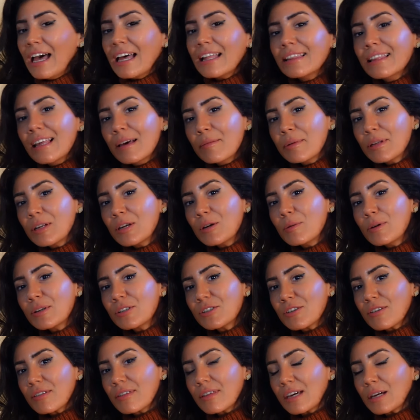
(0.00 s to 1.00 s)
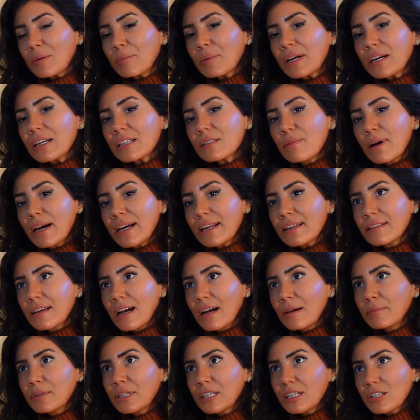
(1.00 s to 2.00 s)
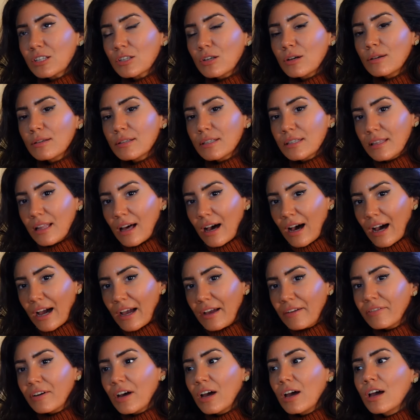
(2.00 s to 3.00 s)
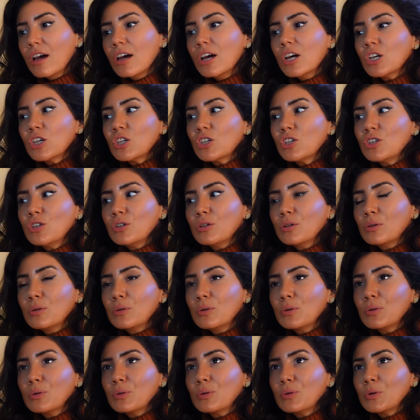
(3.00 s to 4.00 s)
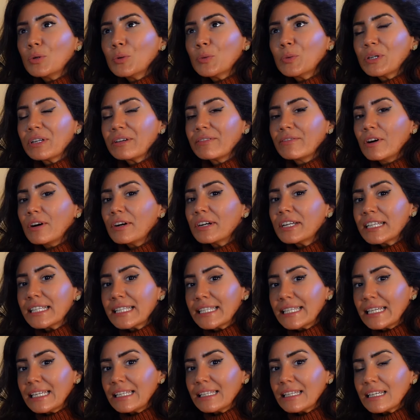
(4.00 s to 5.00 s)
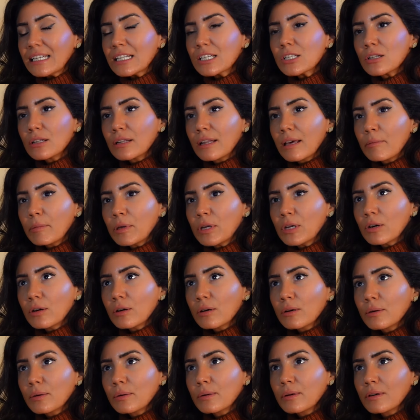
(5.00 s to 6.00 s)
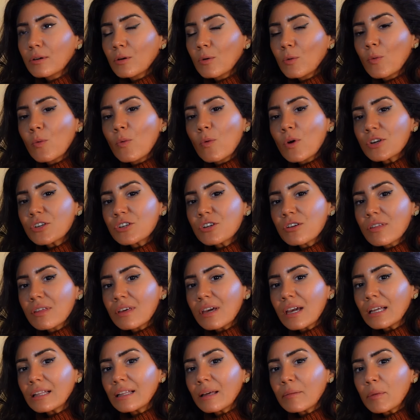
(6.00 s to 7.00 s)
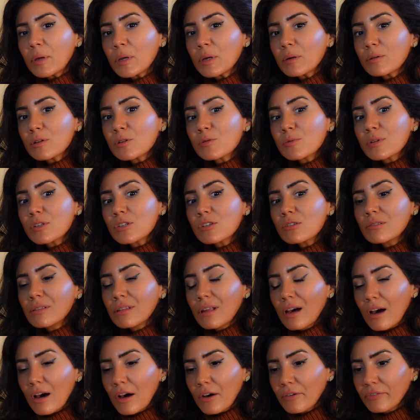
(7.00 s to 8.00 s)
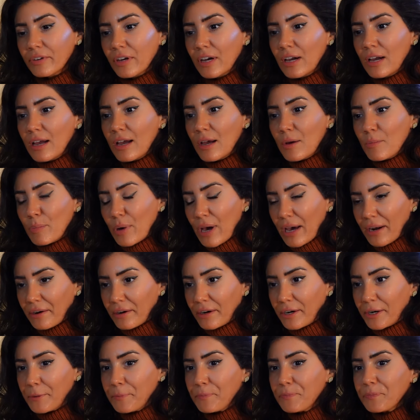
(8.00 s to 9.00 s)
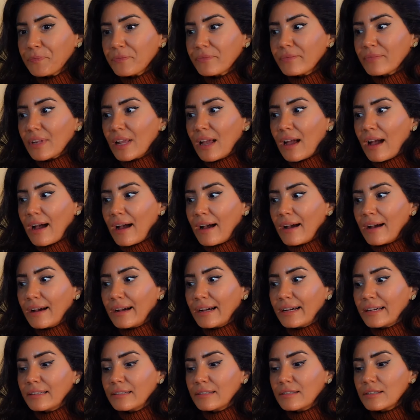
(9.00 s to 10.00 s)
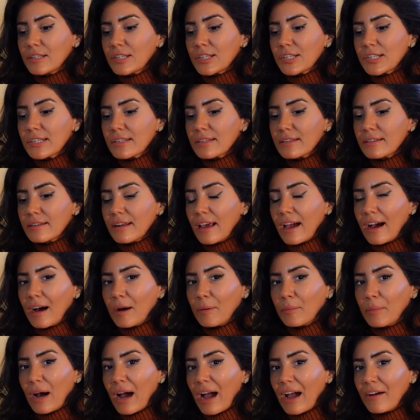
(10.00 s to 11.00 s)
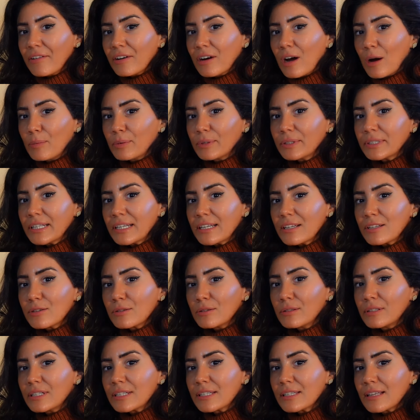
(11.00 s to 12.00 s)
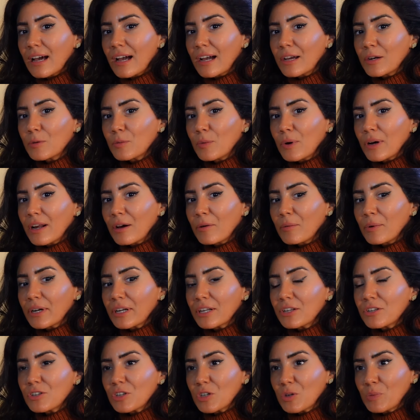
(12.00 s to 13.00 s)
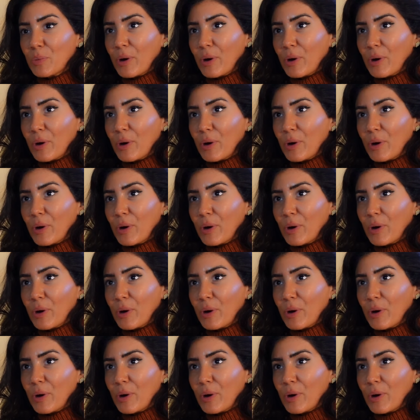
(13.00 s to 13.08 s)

Let me know what you think because by the time this goes live, you would have already seen this. So let me know what you think. Let me know which ones you love better. And yeah, I have a couple of days to decide what I want to do.